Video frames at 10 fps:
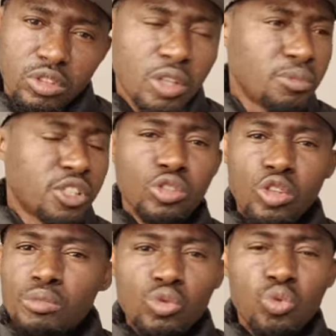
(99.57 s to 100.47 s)
Some
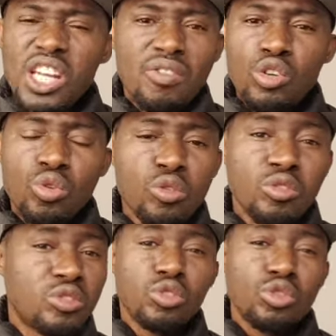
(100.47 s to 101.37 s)
symptoms will never
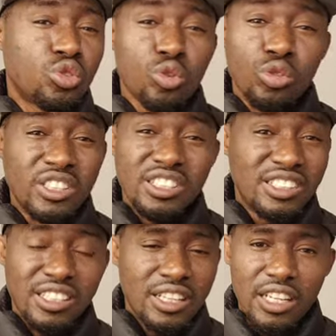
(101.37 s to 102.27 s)
show
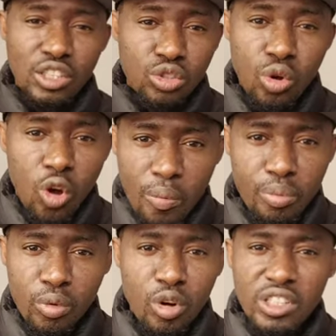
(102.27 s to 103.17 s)

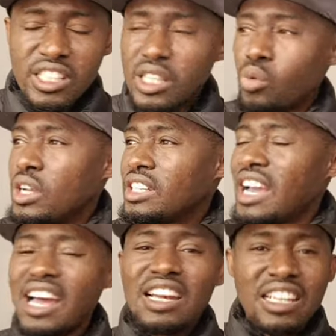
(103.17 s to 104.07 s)
up until when
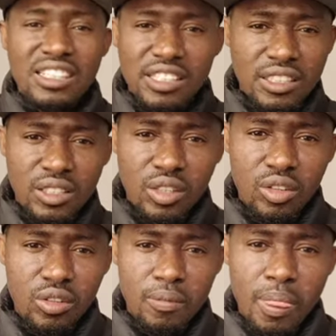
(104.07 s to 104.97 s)
they are late.
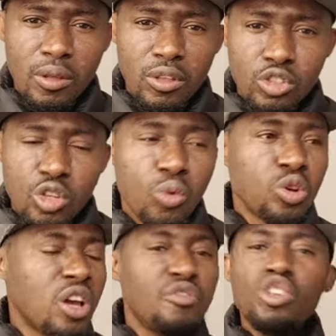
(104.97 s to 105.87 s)
Some
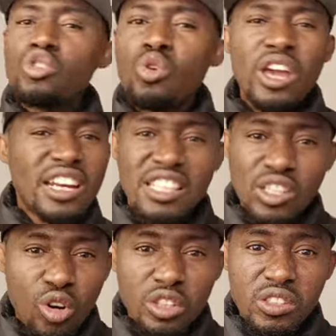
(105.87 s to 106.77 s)
will not even show
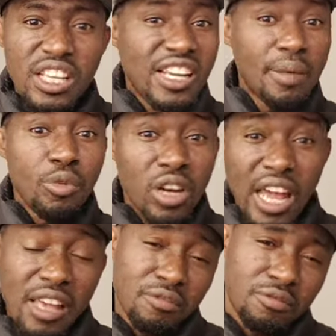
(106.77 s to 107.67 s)
anything until they claim your
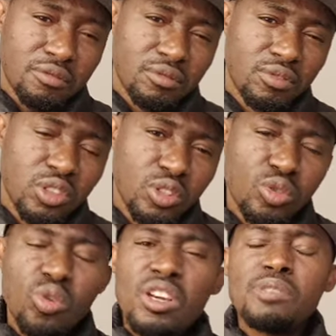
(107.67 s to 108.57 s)
life.
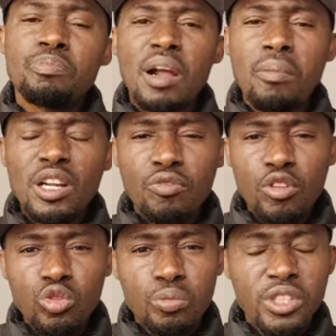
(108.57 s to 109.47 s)
So it's paramount
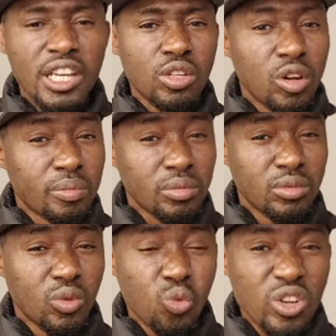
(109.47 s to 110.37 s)
for you to be checking up
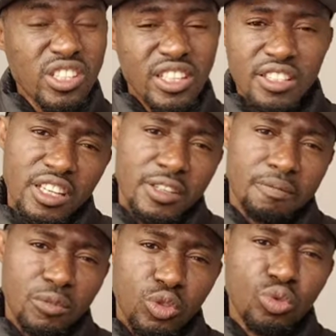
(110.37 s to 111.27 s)
once in a year
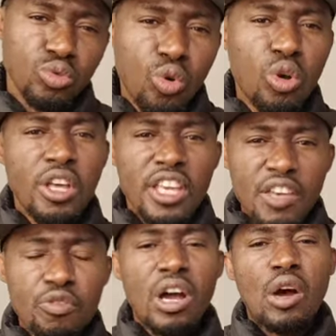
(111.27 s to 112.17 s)
to know
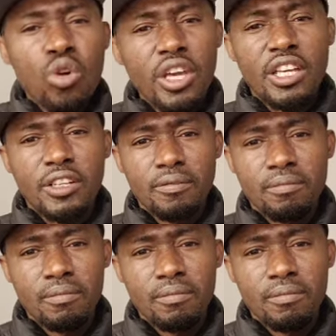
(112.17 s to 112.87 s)
if you are okay,